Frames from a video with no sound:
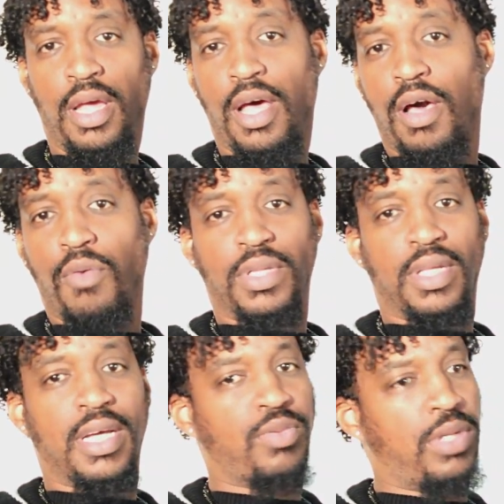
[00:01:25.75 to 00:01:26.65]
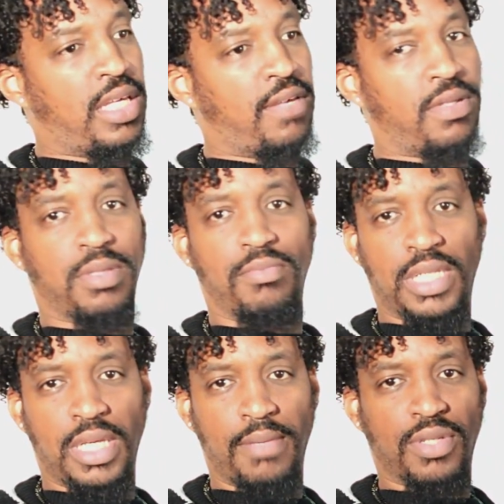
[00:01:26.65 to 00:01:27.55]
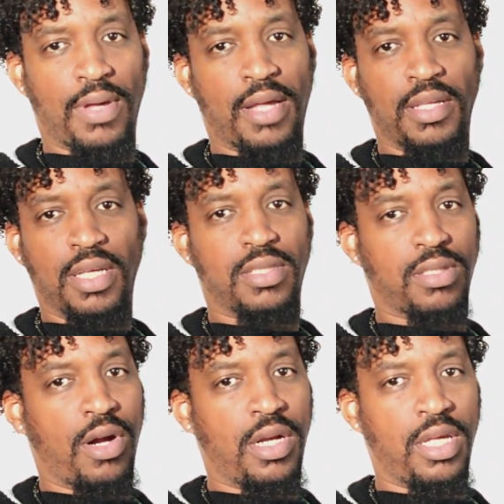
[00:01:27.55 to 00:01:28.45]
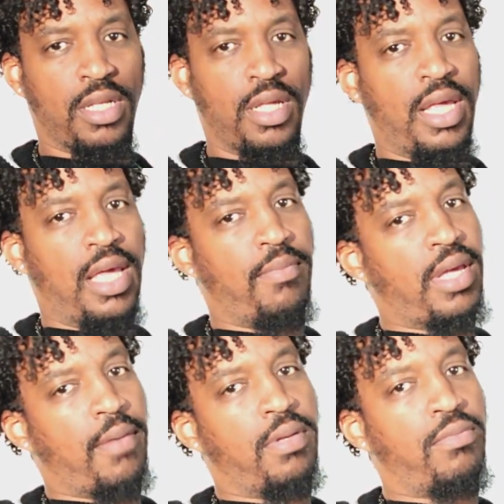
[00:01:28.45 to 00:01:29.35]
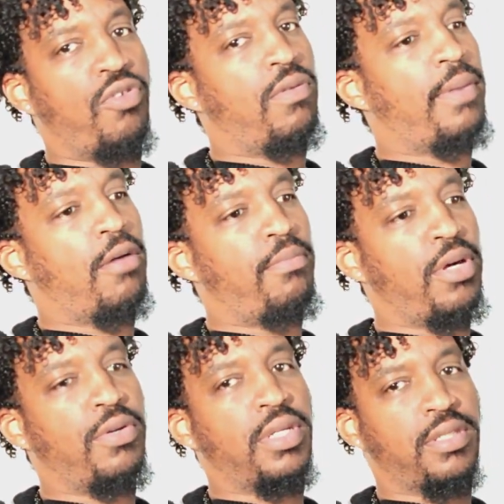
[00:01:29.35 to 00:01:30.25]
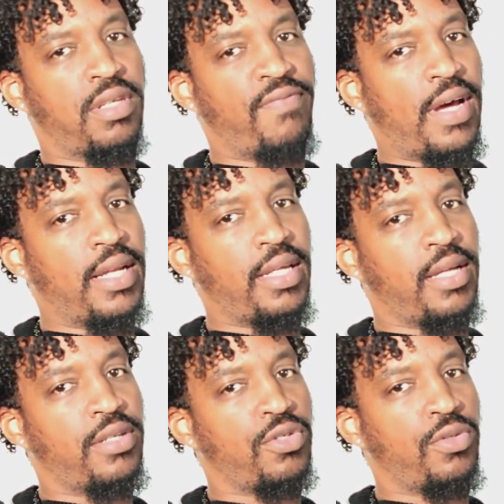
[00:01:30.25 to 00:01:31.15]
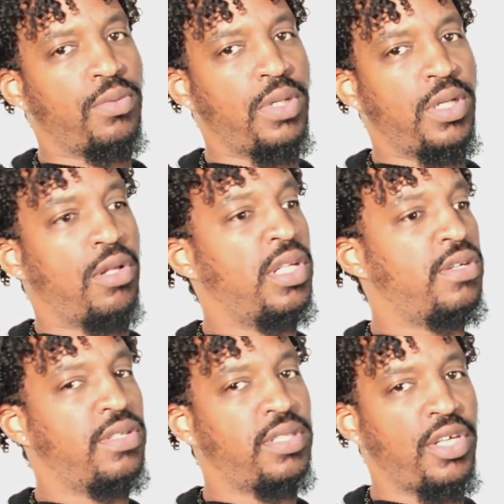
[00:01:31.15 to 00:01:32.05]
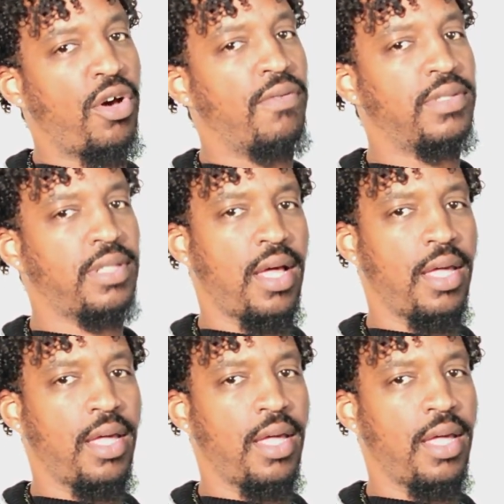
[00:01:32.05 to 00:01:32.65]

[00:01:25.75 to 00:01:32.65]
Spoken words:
With us, we can give them some tips on how to get started and be able to move about building some financial, literacy over time.